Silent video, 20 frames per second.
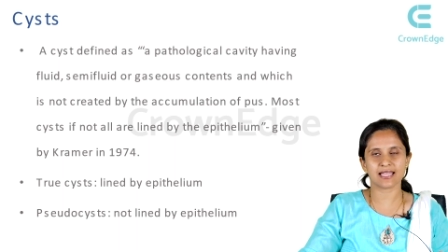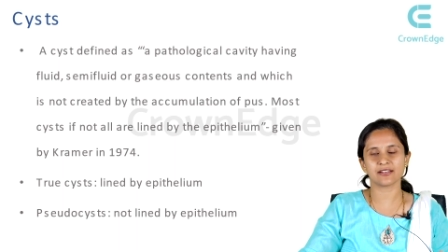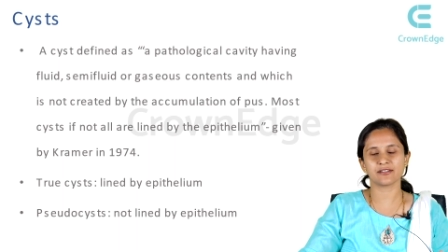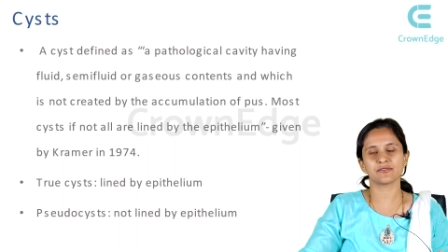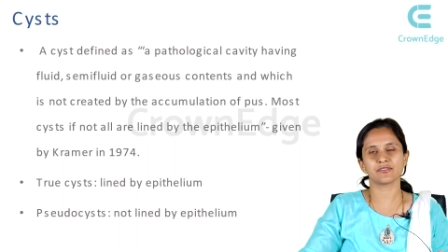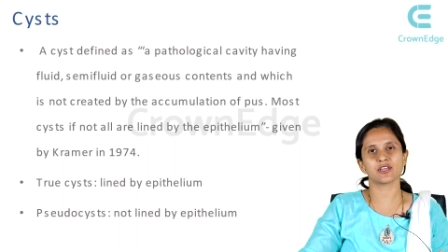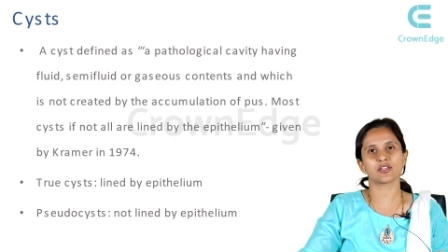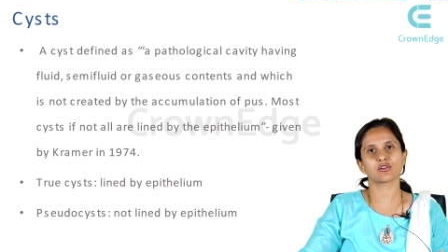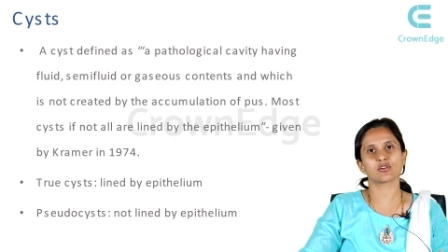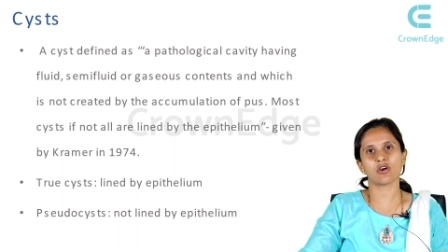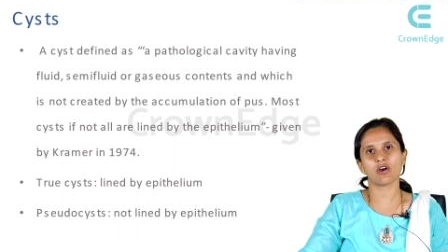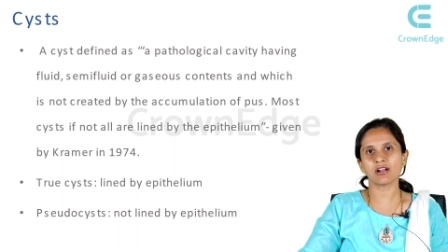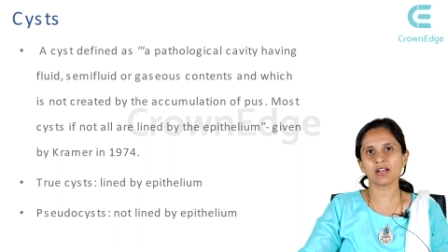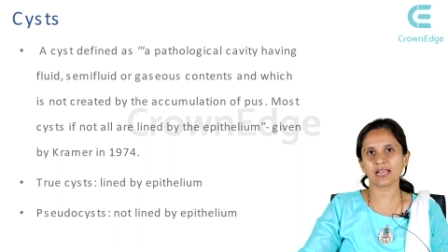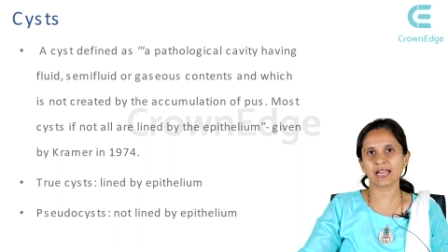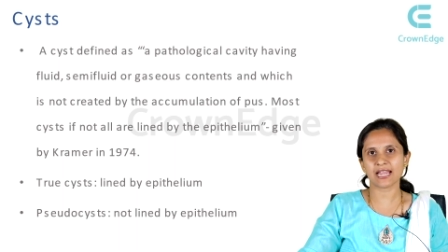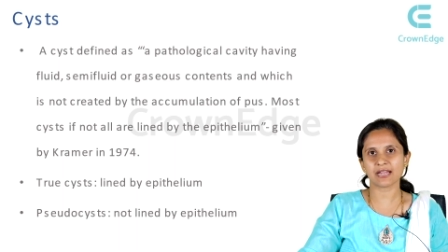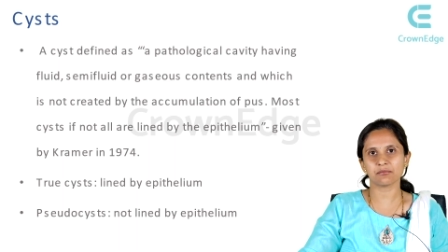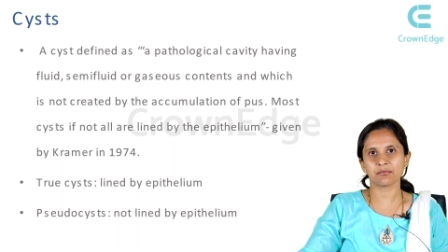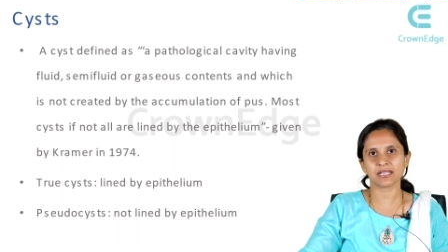and if they are not
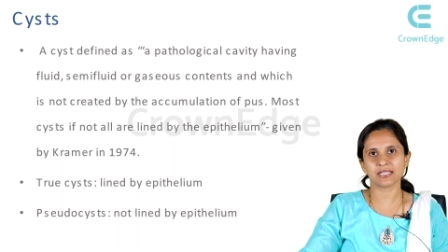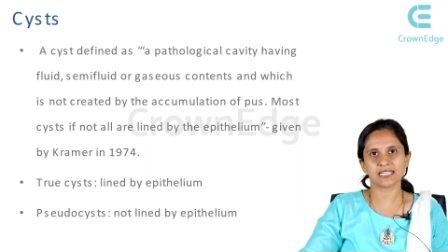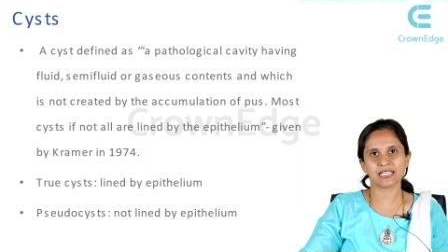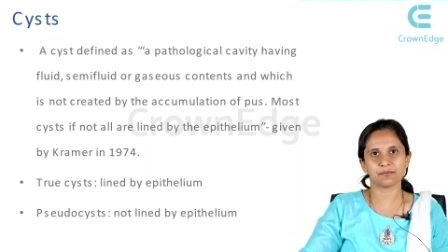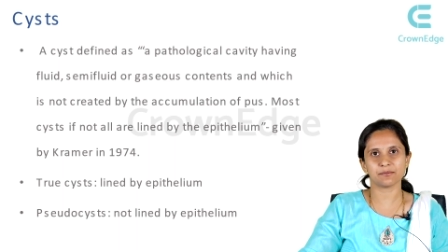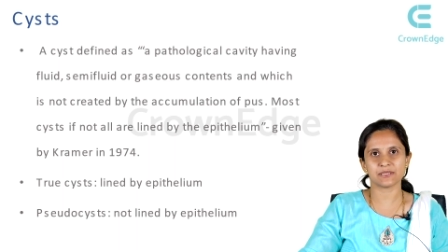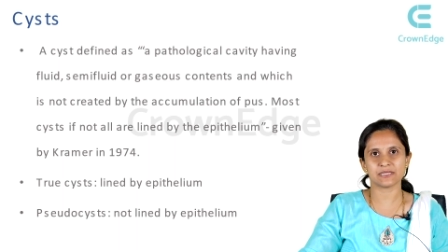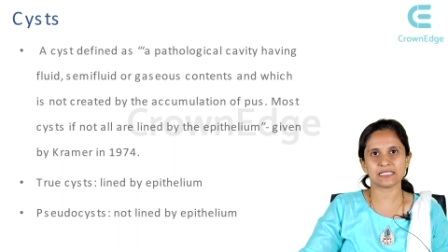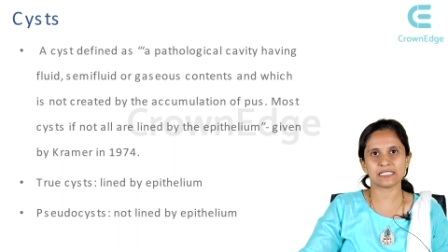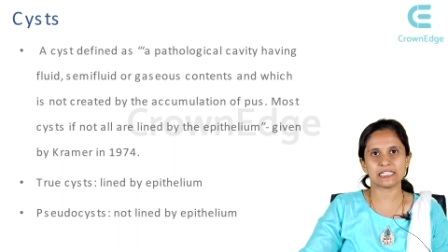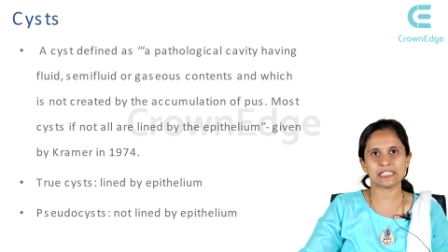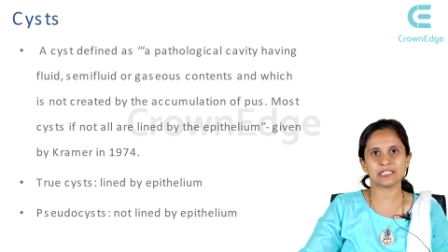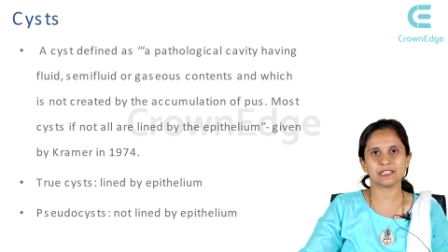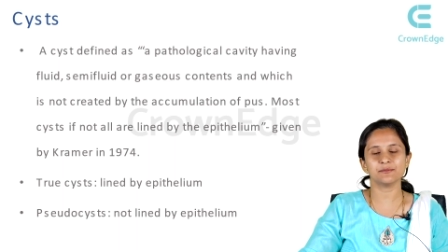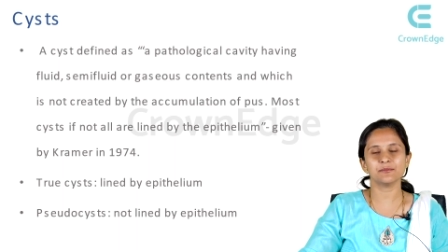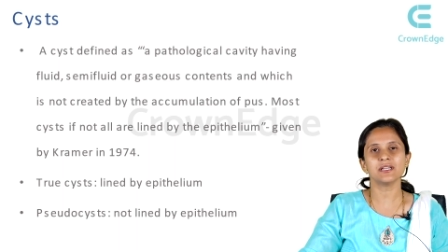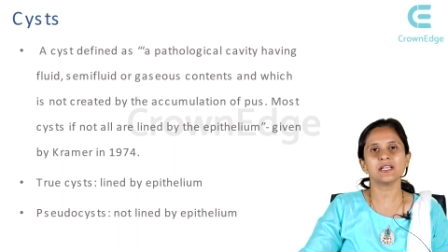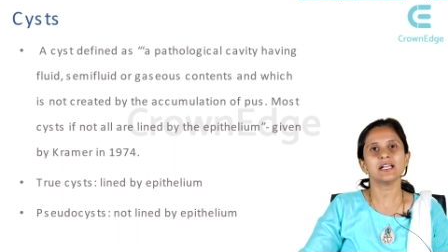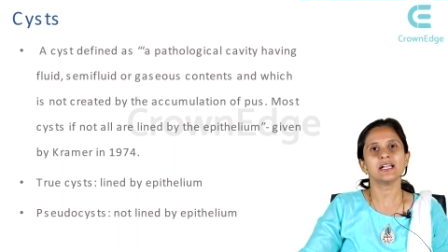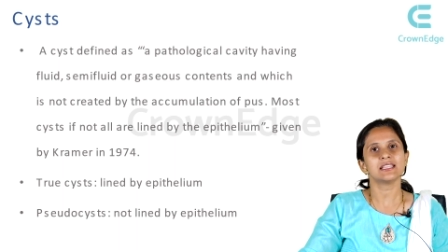lined by the epithelium,